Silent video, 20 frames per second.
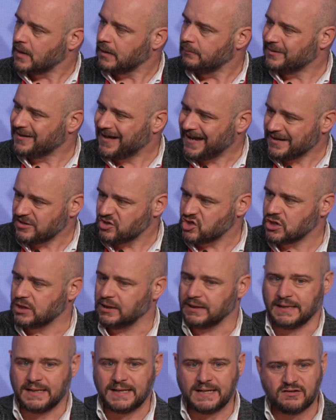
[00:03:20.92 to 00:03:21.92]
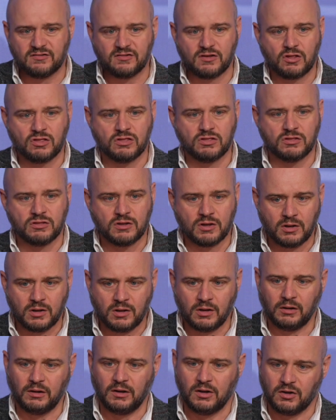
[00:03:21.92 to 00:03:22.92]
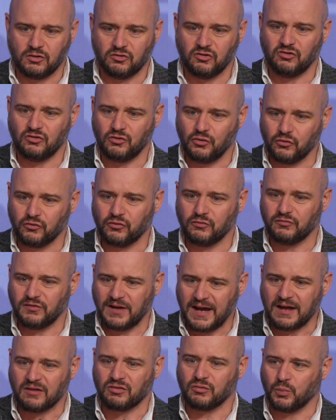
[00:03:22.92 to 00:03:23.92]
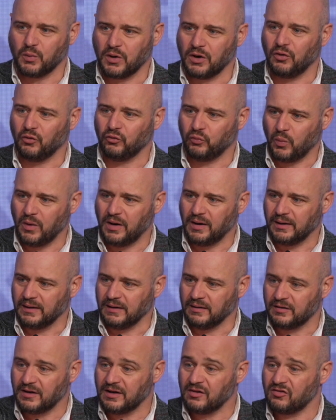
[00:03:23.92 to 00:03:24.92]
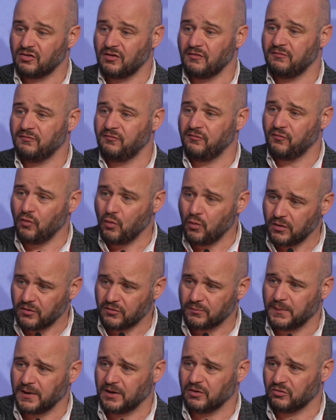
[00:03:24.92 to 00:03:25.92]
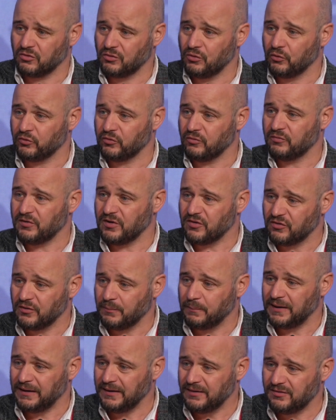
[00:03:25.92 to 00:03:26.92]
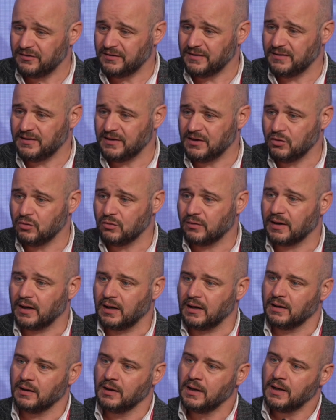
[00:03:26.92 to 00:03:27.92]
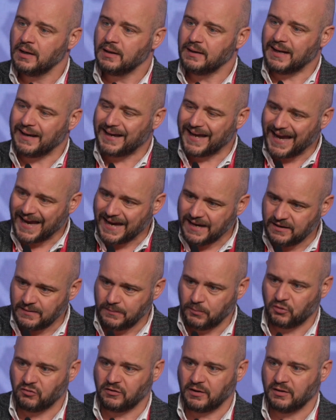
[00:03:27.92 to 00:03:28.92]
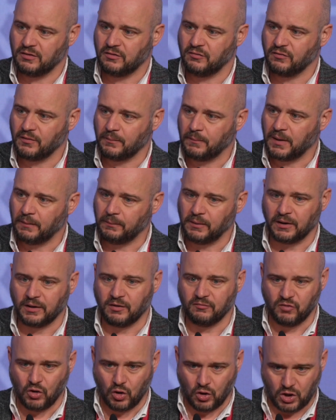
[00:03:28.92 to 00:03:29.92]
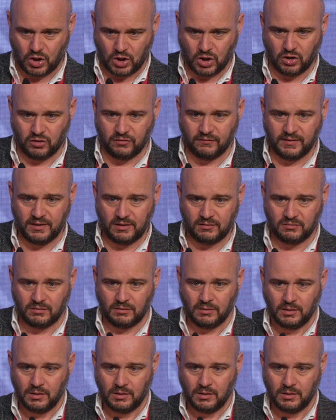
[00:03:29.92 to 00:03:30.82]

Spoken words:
But actually, it's the third largest cause of death worldwide. It's the fourth biggest cause of disability in the UK. Yet 80% of the public have not heard of it.